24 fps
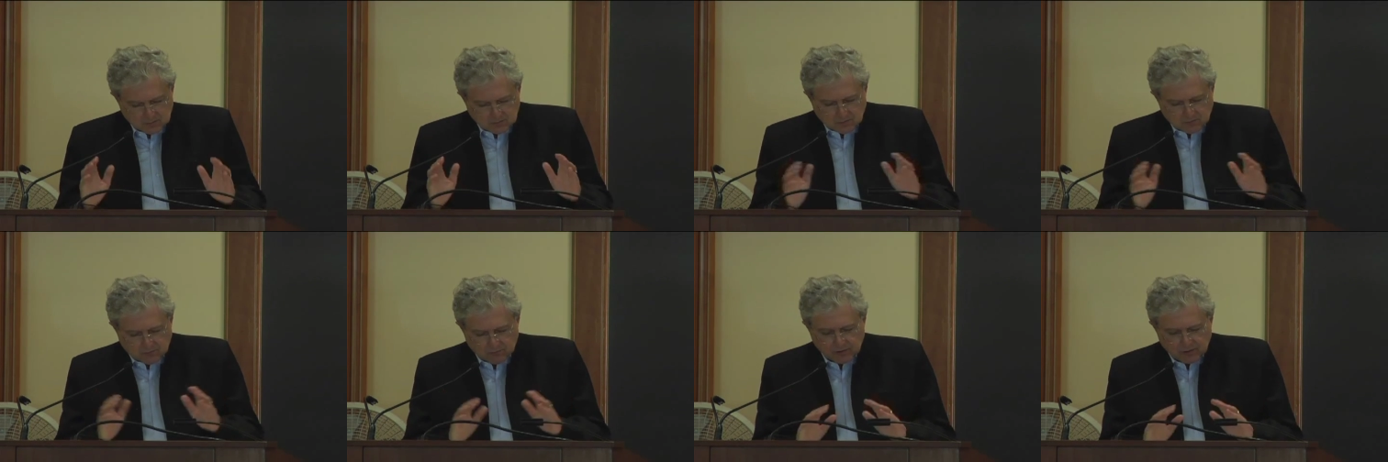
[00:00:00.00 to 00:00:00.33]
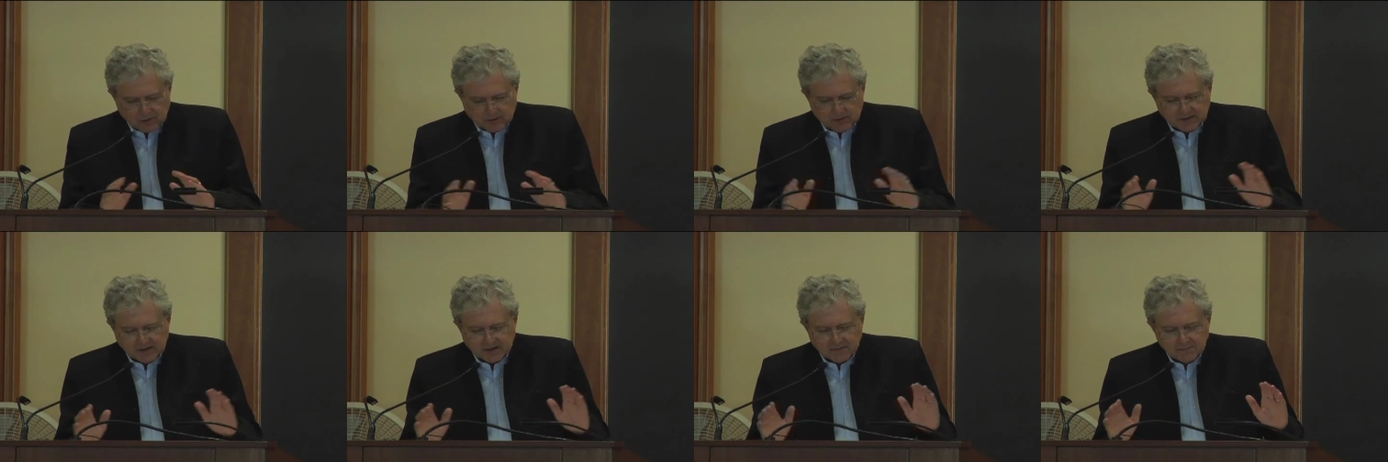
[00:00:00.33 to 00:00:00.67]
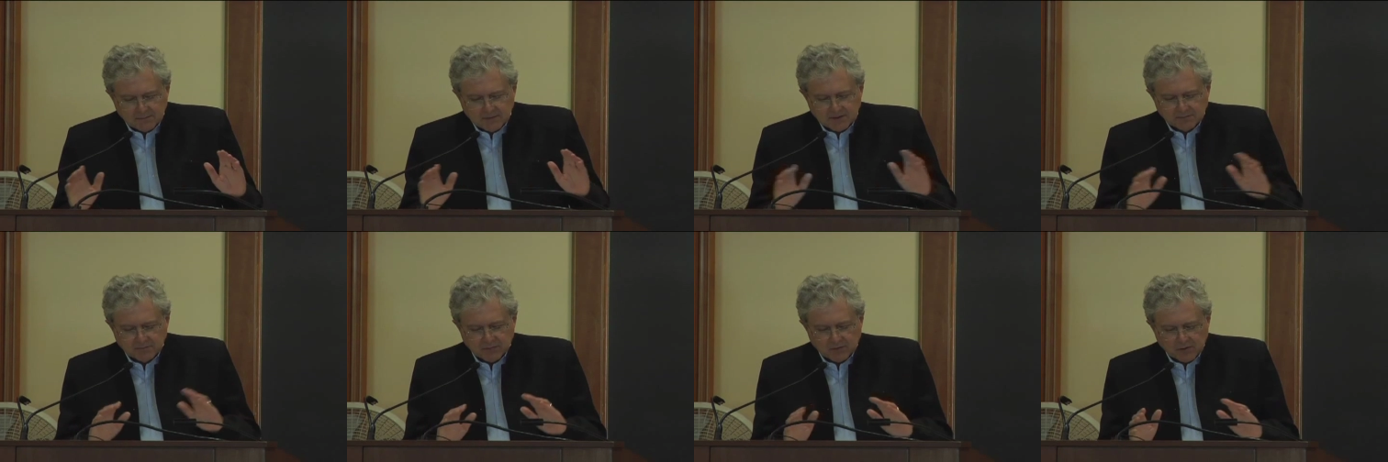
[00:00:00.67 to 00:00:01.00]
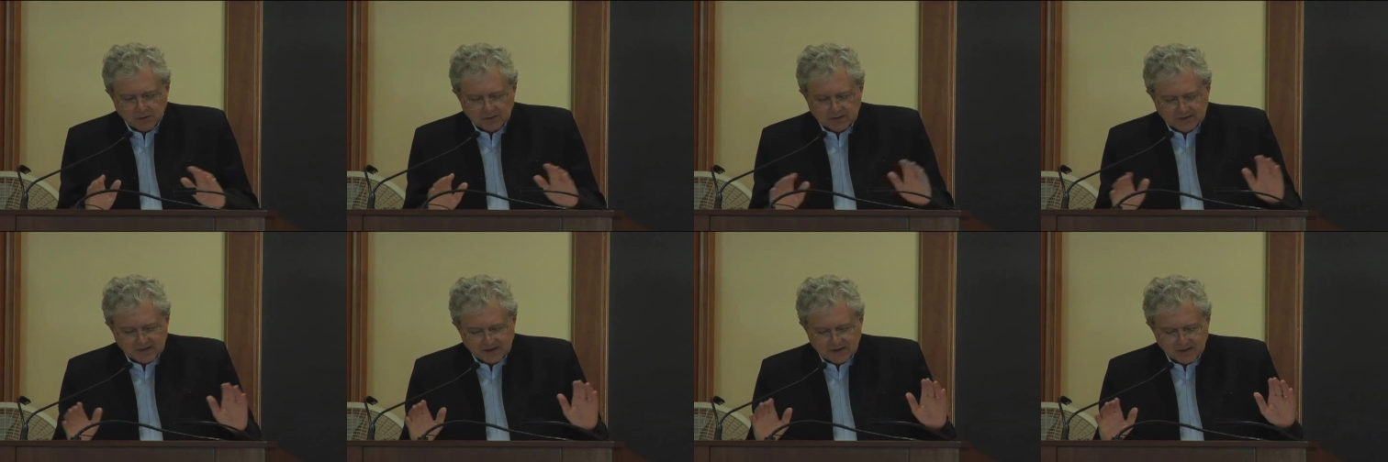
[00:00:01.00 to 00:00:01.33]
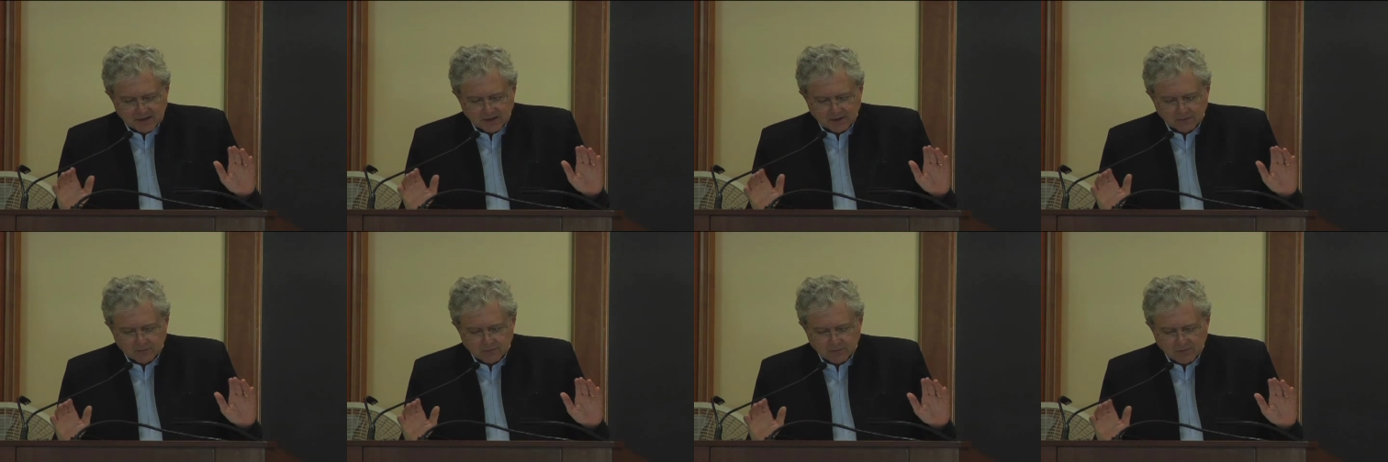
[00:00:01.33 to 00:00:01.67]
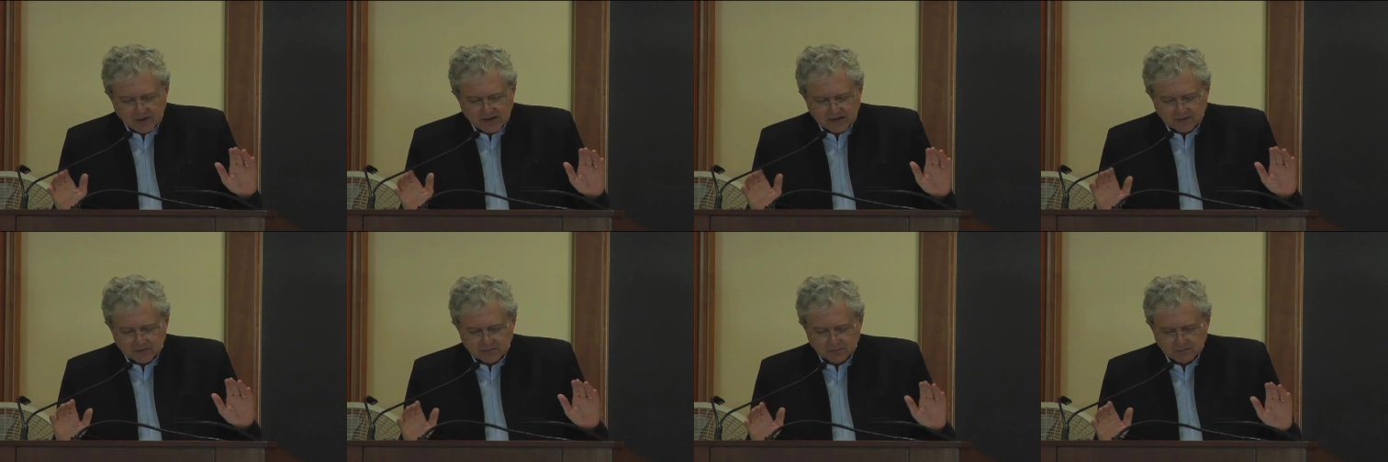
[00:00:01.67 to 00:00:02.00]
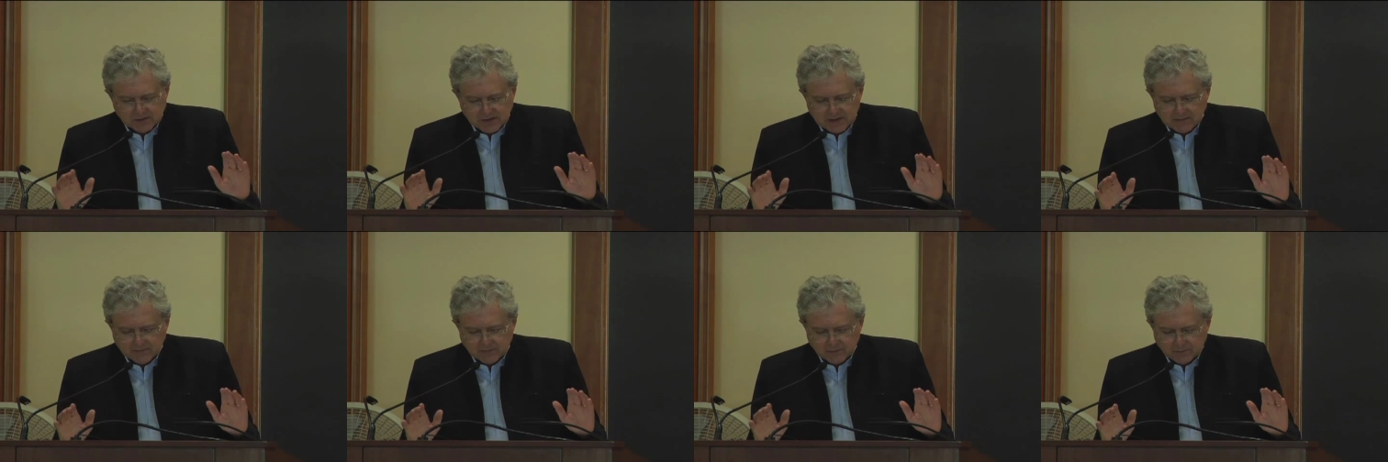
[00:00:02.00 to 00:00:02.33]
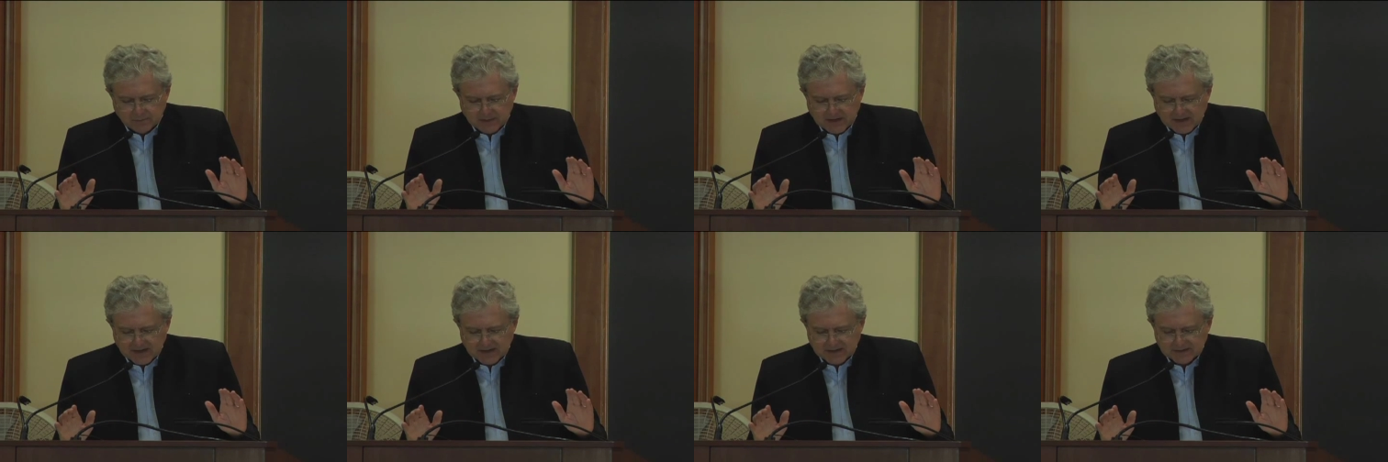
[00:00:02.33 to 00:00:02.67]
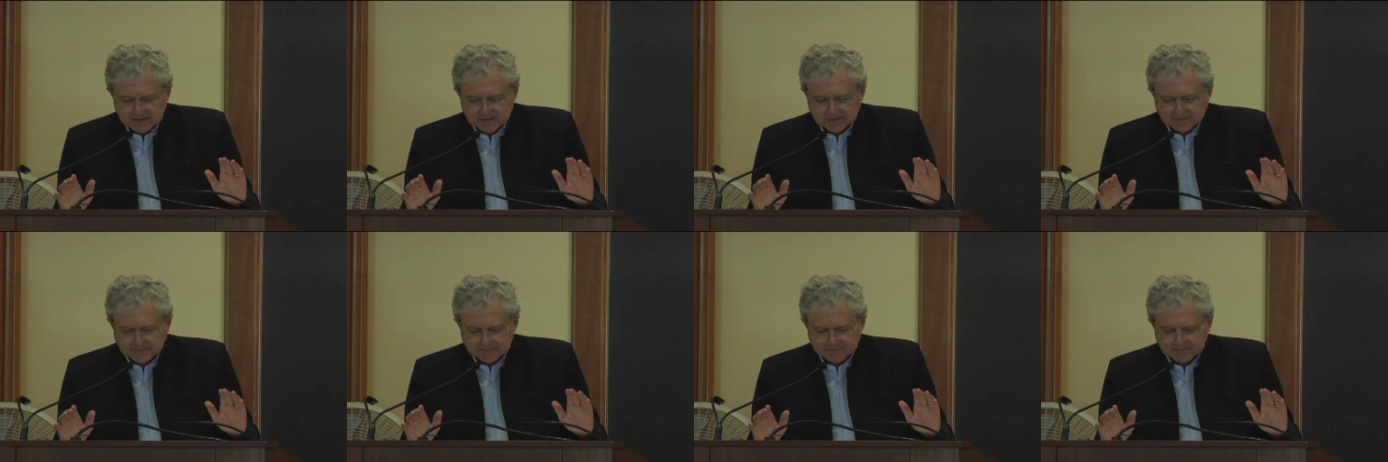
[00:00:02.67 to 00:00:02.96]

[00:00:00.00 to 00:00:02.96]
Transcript: retaining the right to leave the plan,